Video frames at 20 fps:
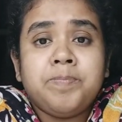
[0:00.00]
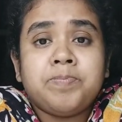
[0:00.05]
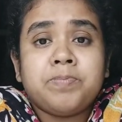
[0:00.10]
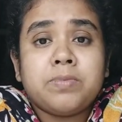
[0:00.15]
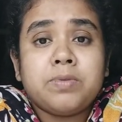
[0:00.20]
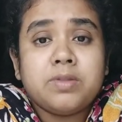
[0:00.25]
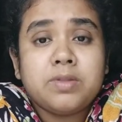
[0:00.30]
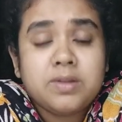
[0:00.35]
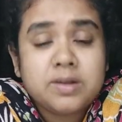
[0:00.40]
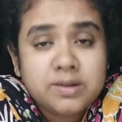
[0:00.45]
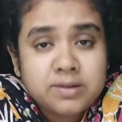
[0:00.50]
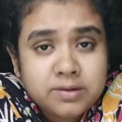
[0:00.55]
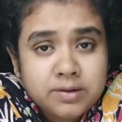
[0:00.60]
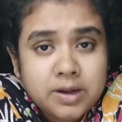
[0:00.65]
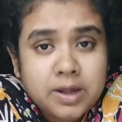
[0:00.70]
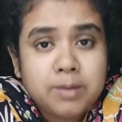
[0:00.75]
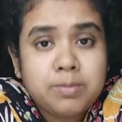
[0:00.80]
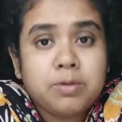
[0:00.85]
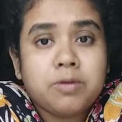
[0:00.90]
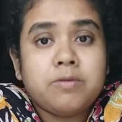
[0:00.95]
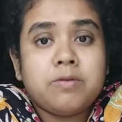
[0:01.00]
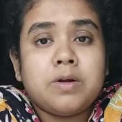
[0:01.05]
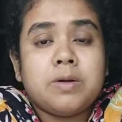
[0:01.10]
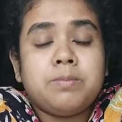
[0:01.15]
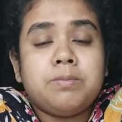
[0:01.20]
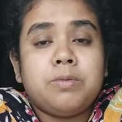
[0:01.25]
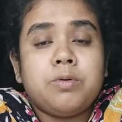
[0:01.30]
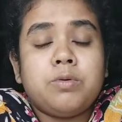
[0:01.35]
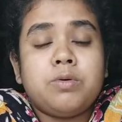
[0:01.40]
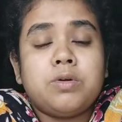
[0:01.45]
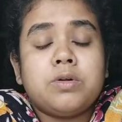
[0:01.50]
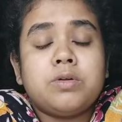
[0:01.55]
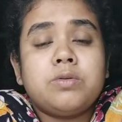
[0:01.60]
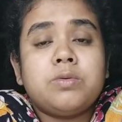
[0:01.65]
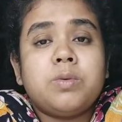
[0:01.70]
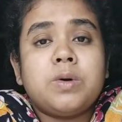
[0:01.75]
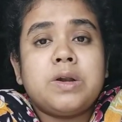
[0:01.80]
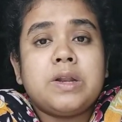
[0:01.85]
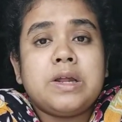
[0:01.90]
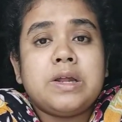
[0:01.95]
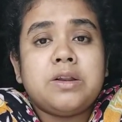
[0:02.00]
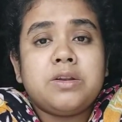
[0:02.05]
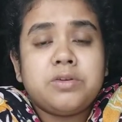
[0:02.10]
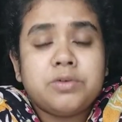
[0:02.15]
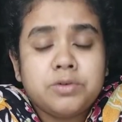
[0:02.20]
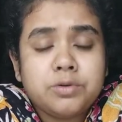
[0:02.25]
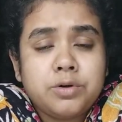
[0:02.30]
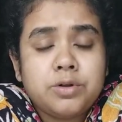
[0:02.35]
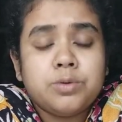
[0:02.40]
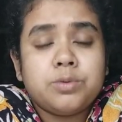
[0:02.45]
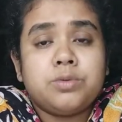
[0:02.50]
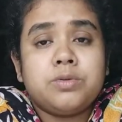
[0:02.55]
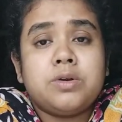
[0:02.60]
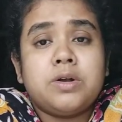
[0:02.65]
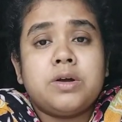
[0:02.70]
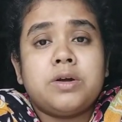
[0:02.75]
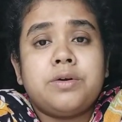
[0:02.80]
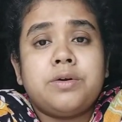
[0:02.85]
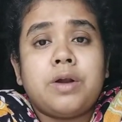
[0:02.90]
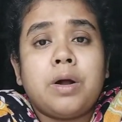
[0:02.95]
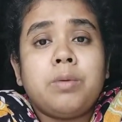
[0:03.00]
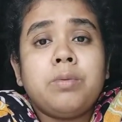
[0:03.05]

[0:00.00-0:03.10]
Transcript: This type of computers were introduced around